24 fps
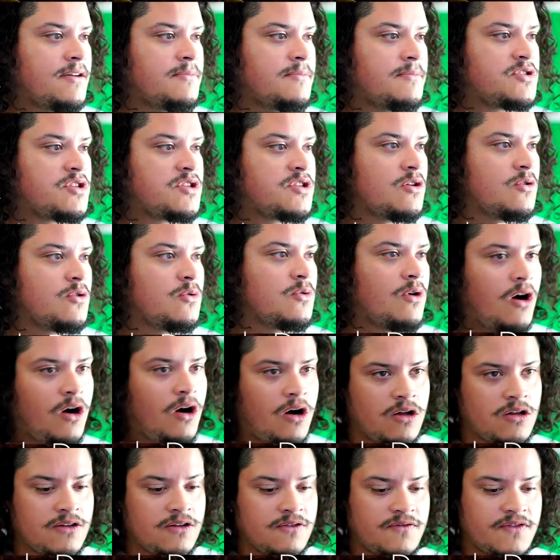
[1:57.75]
So
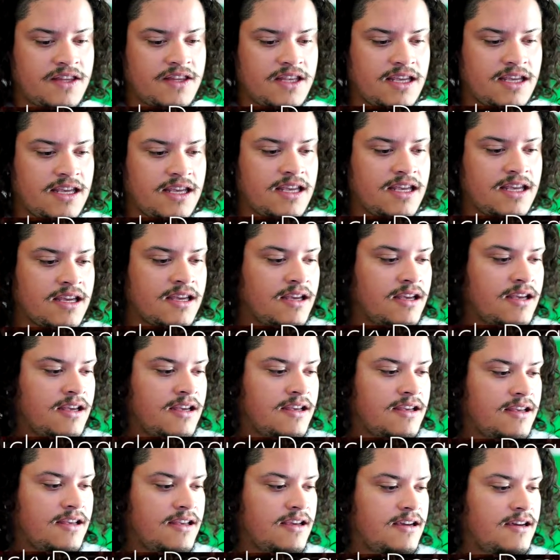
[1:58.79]
all of the
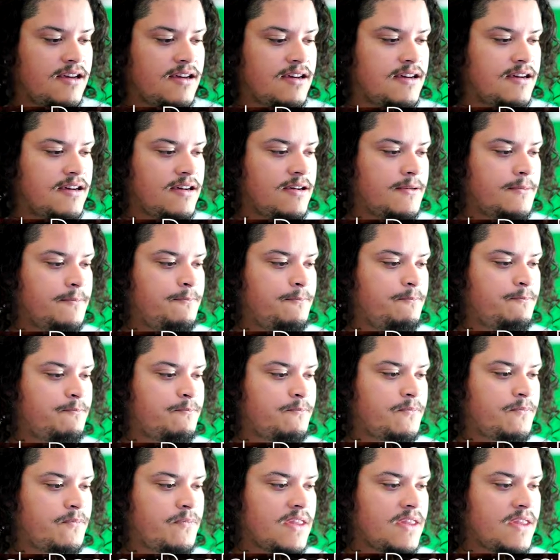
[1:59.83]
uh,
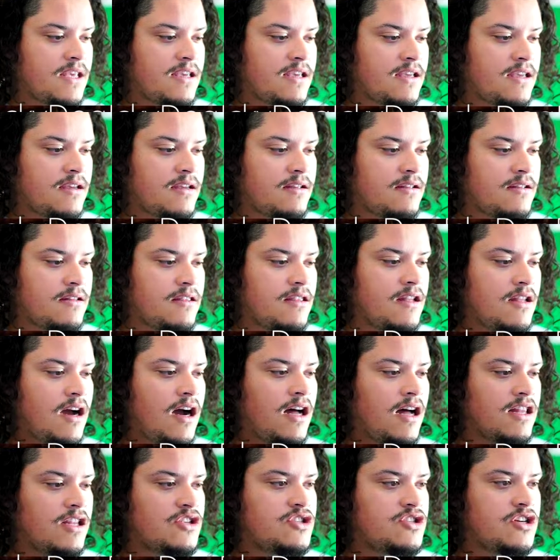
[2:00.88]

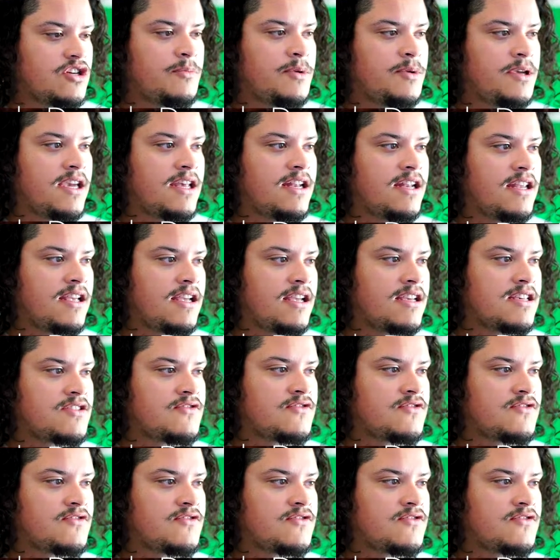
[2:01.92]
knowledge I'll be getting is